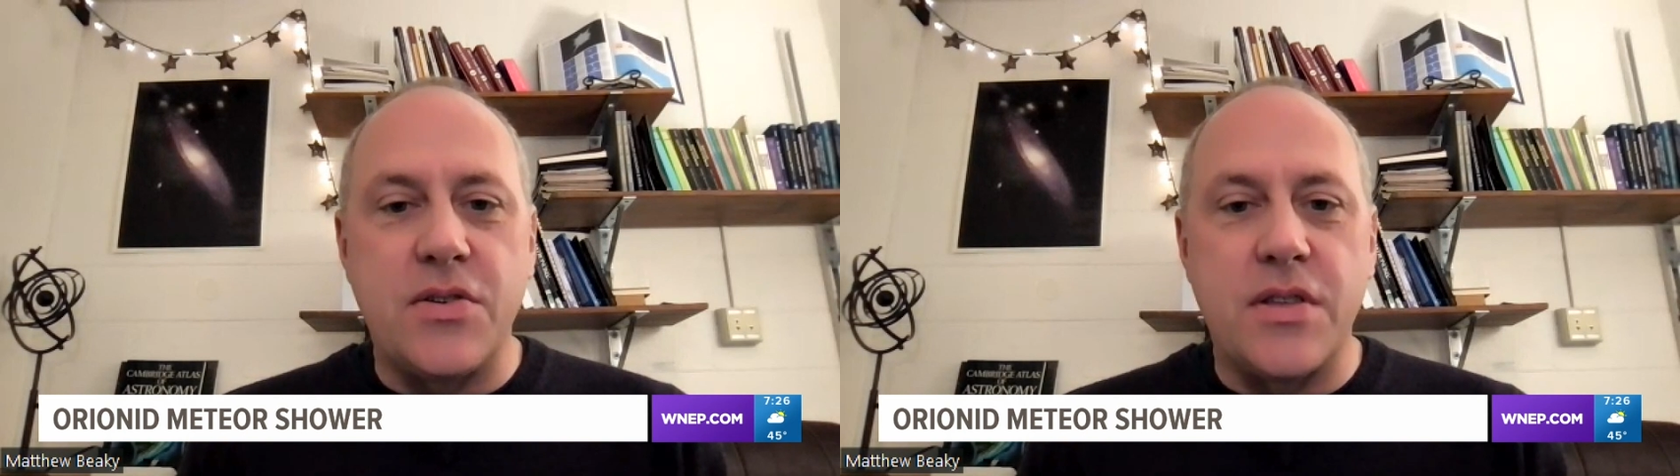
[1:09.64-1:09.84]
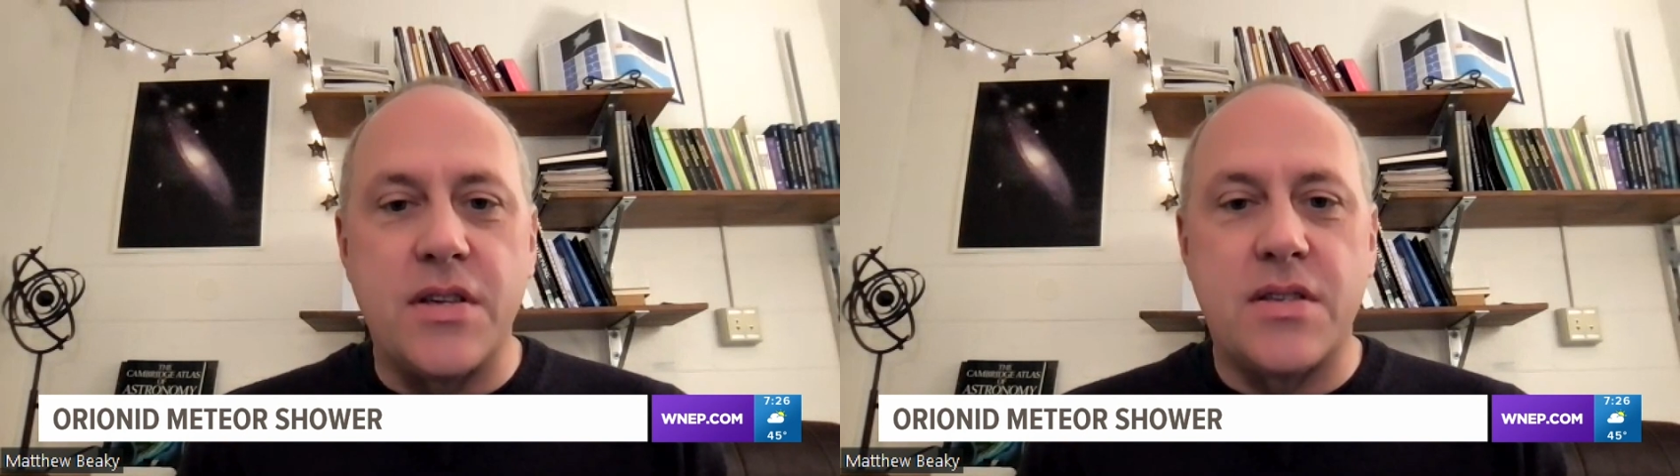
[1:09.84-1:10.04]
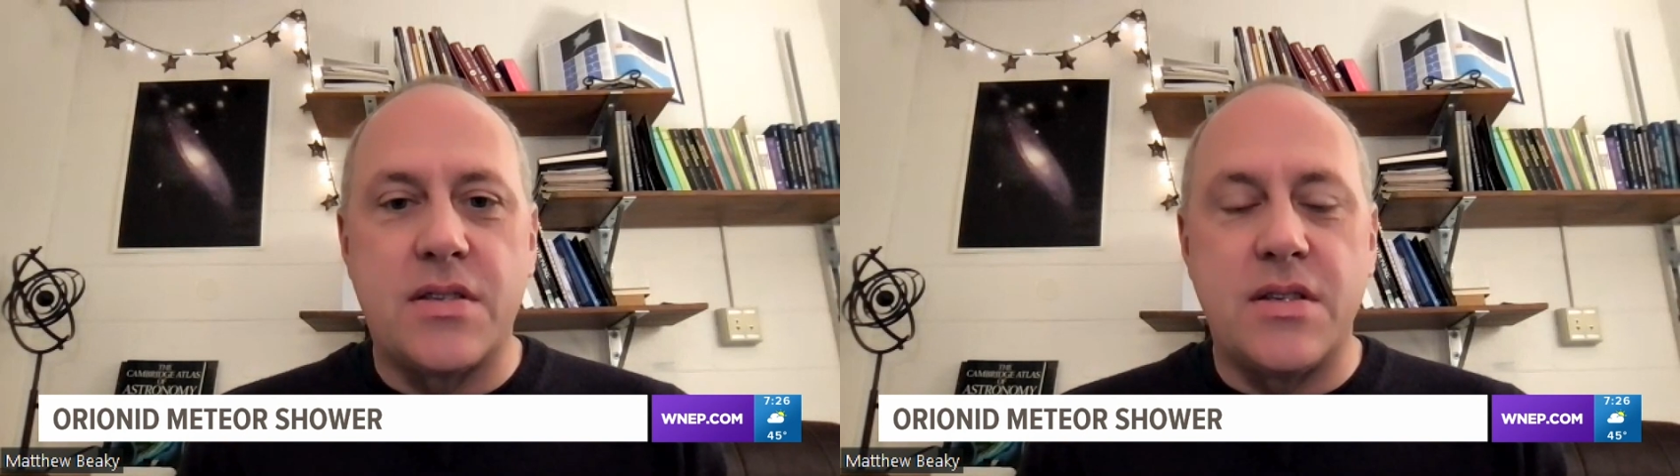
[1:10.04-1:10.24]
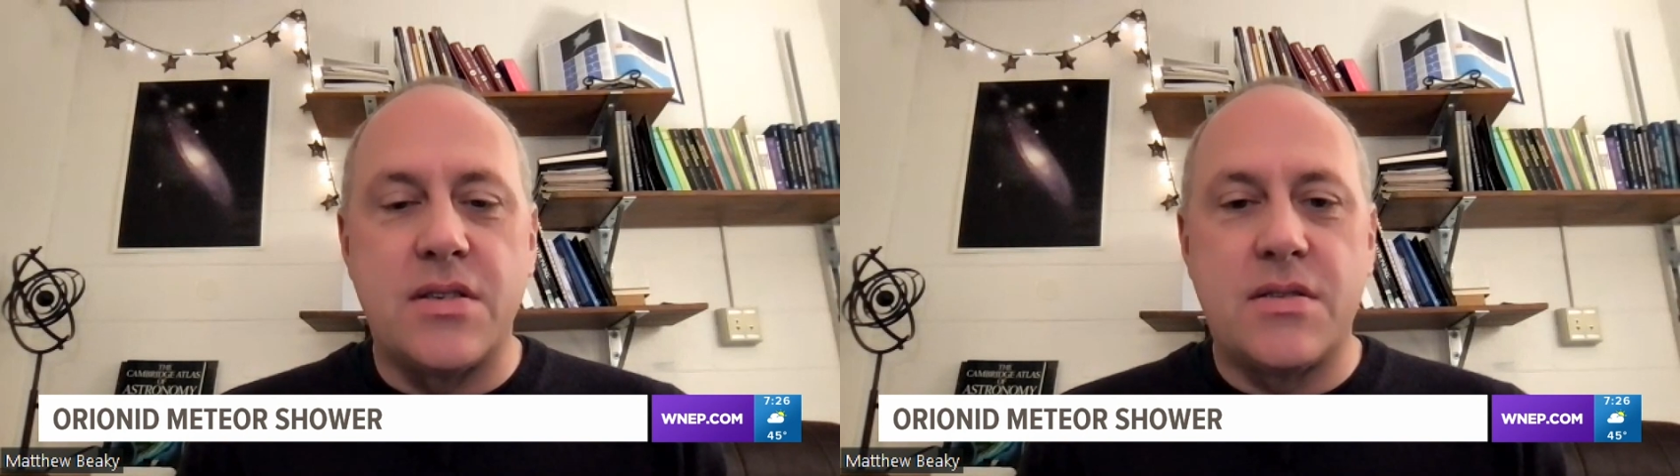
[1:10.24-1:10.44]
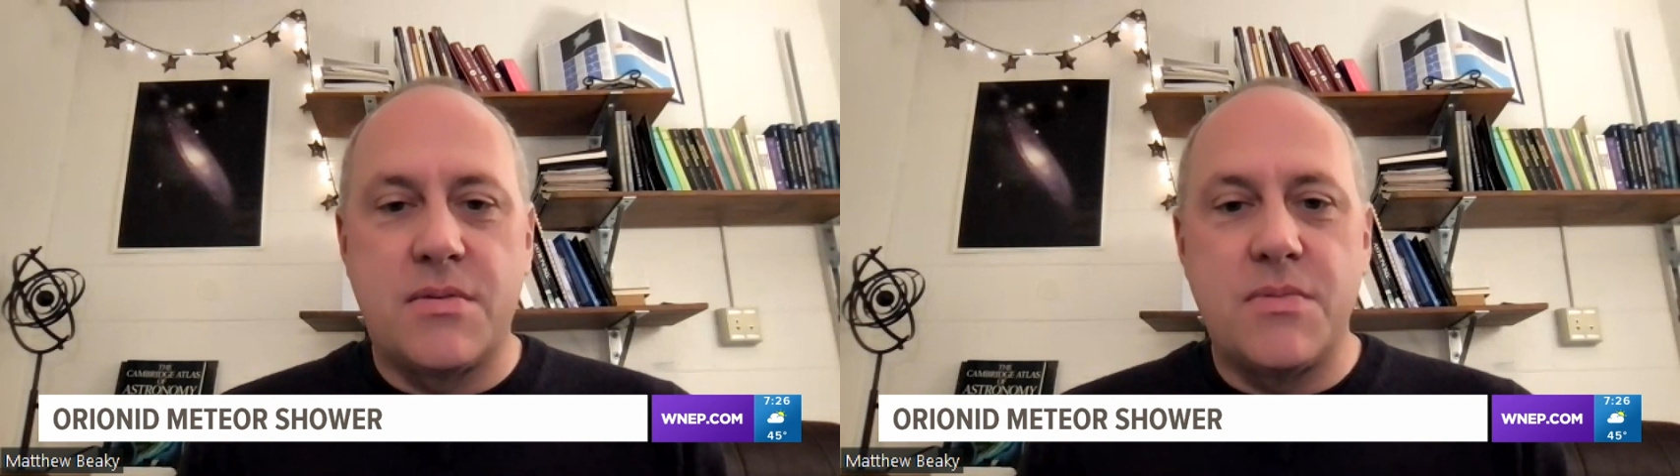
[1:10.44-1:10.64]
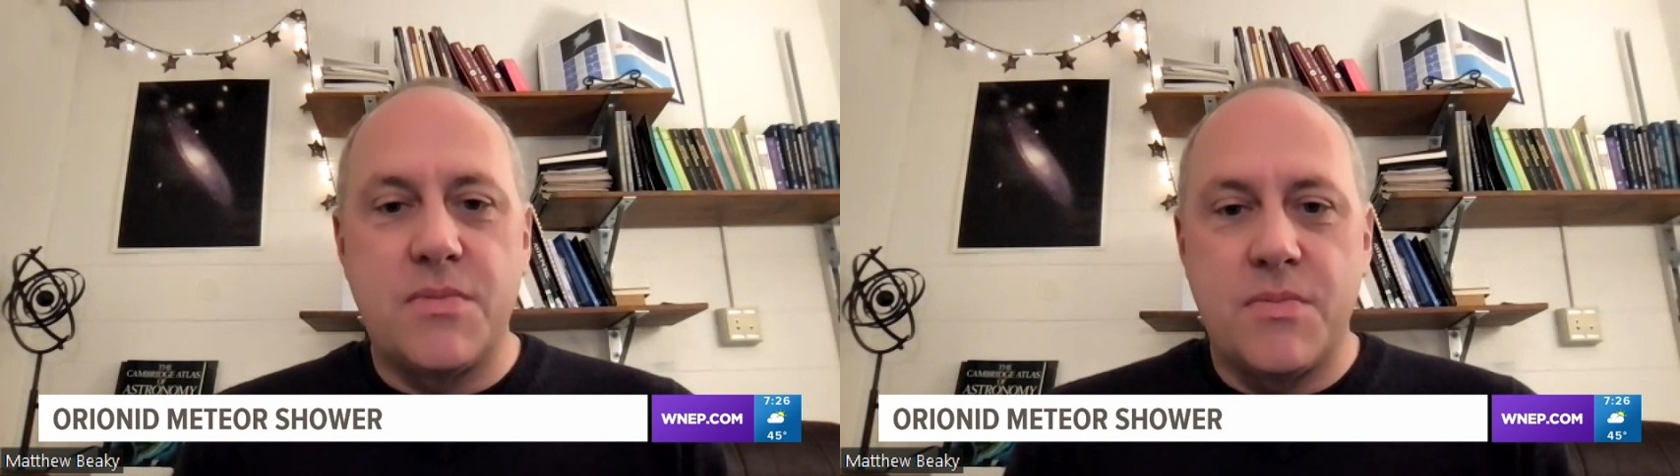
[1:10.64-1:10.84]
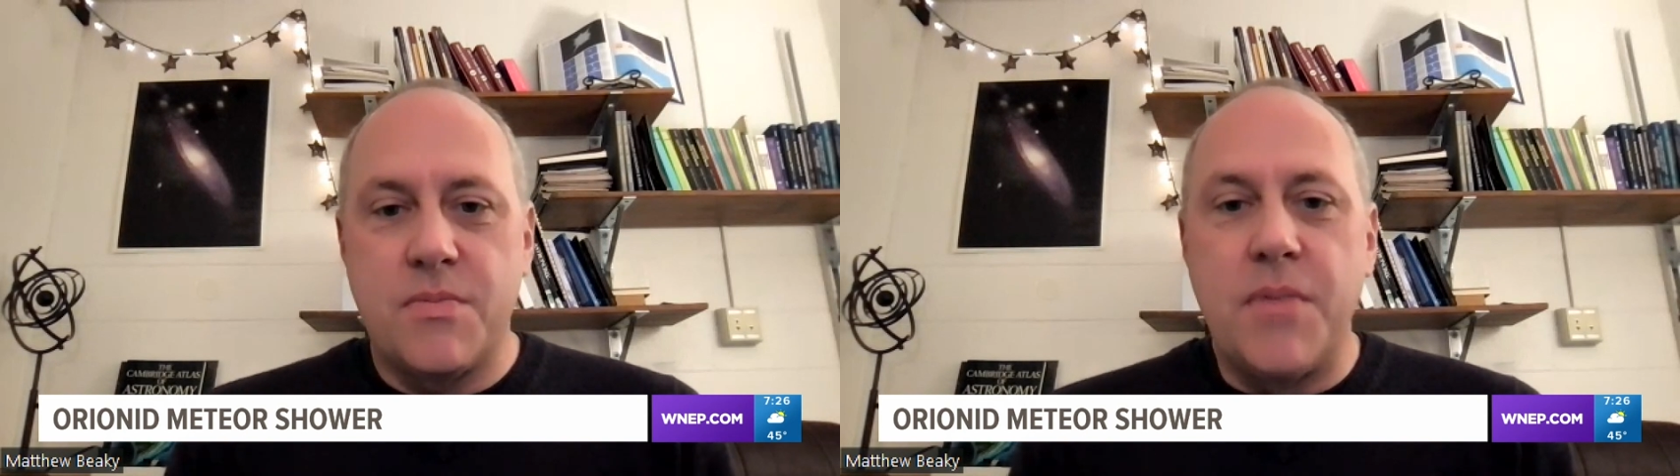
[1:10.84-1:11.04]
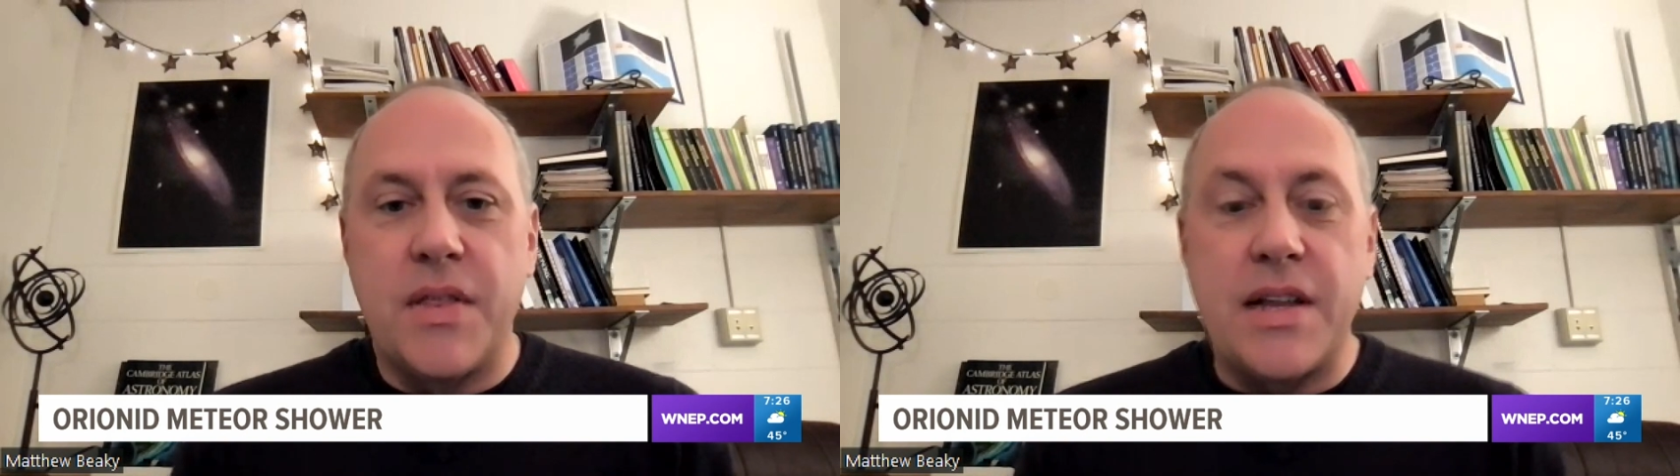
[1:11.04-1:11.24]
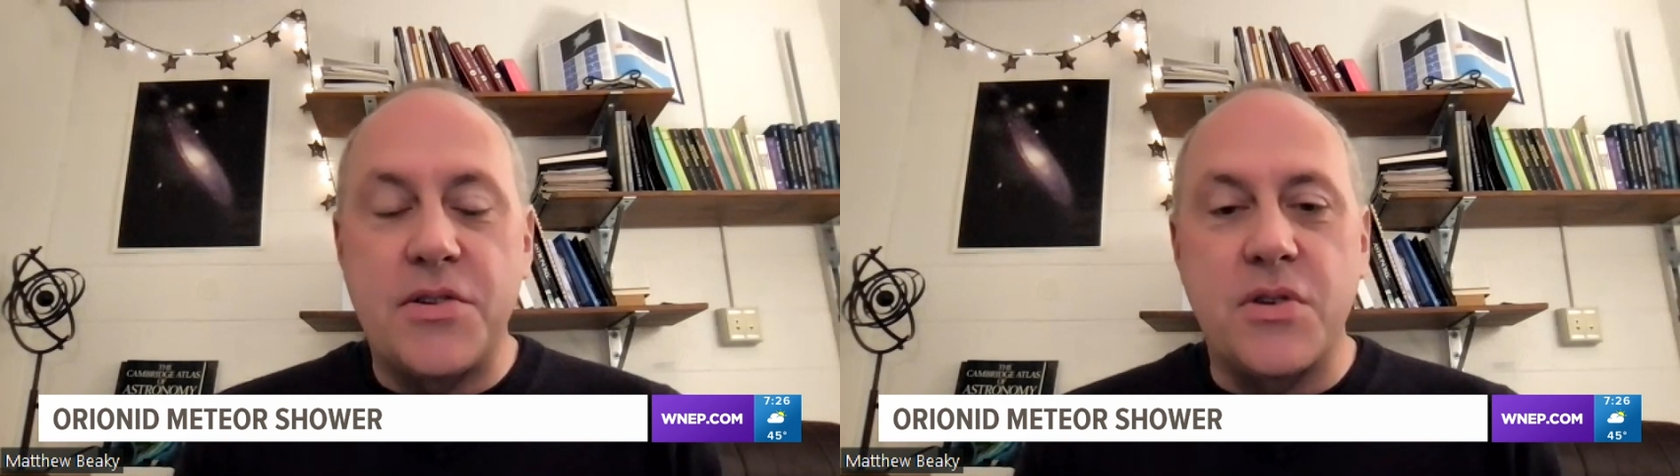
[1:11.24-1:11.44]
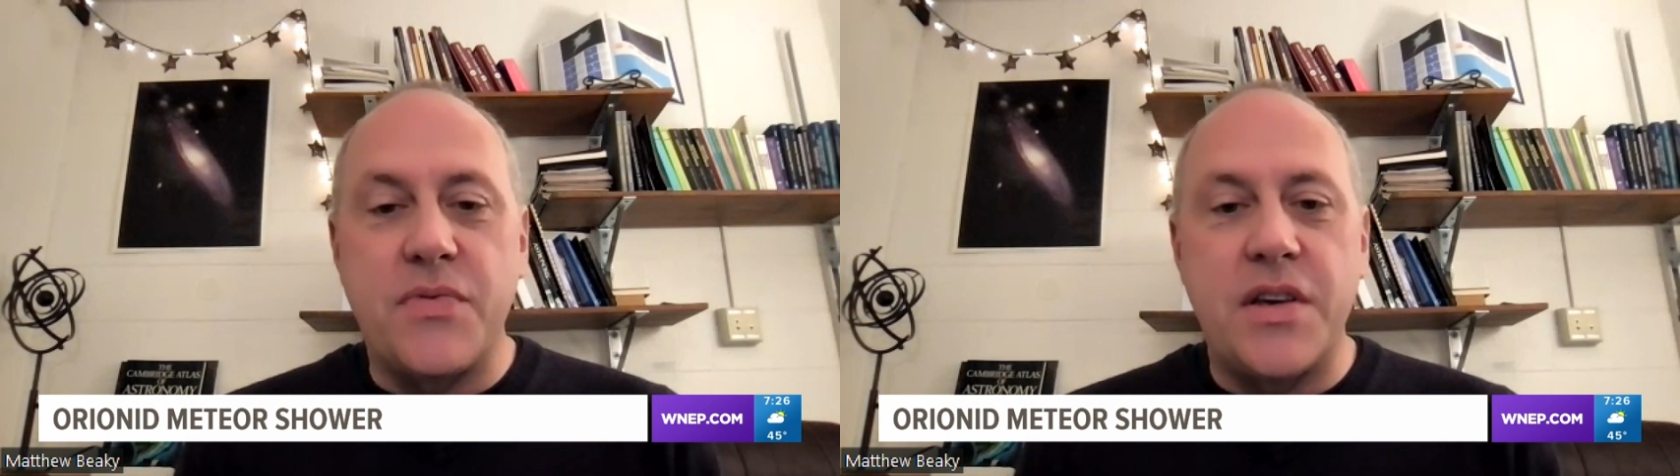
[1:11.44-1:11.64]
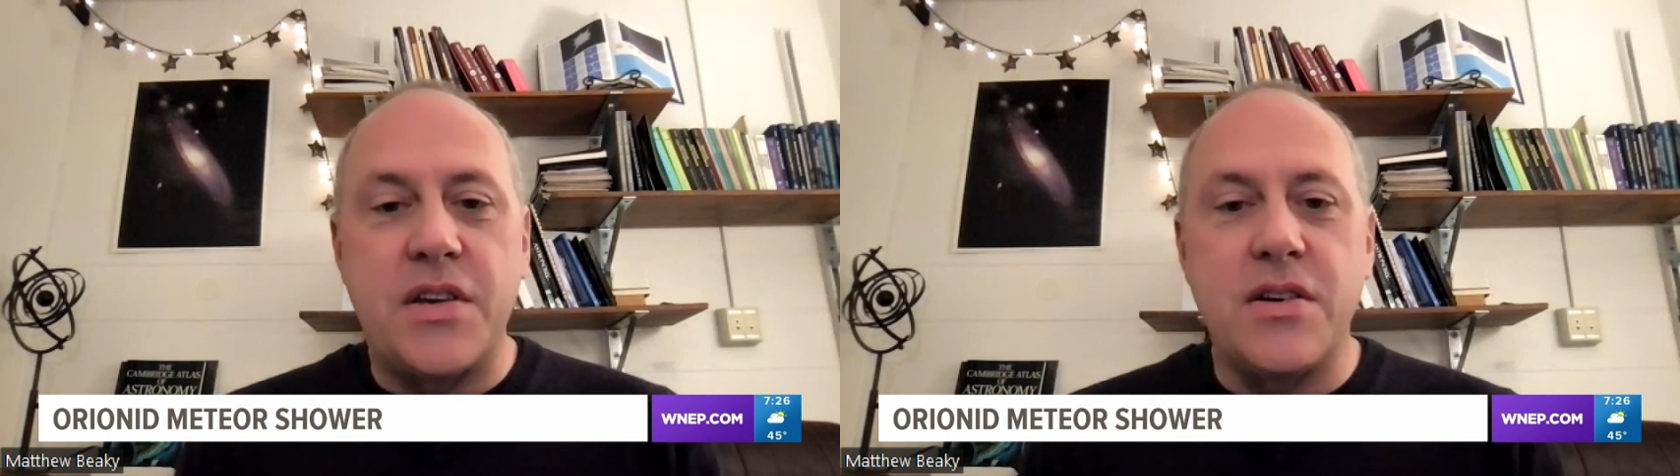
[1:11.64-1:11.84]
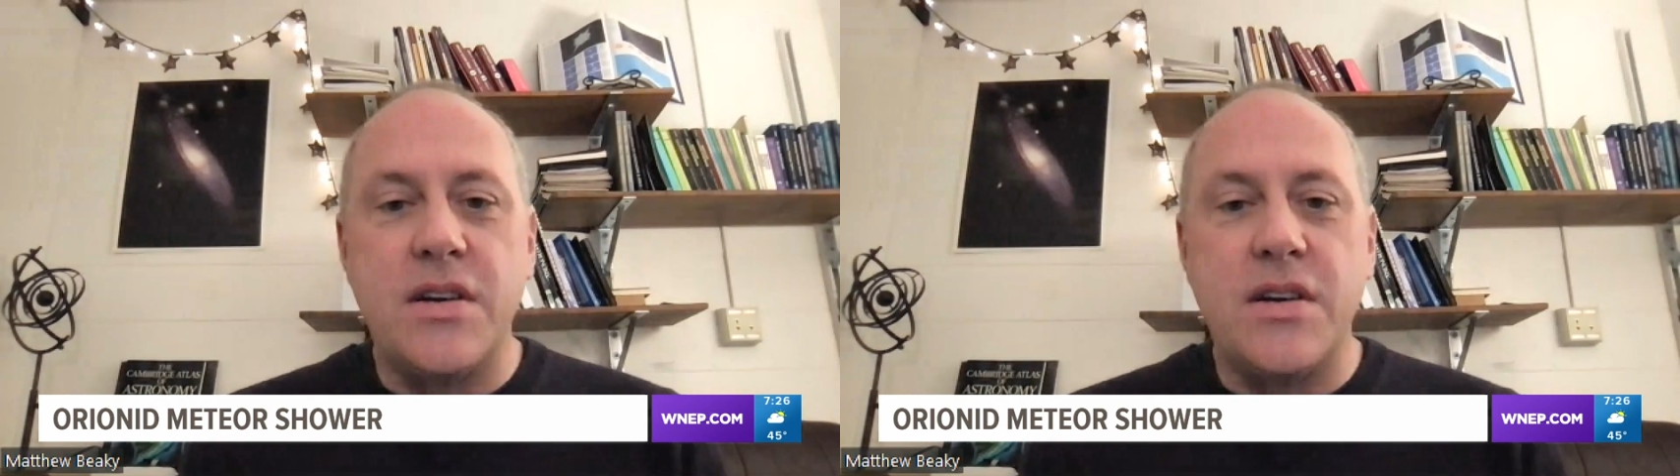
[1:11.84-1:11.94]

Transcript: or this this mythological figure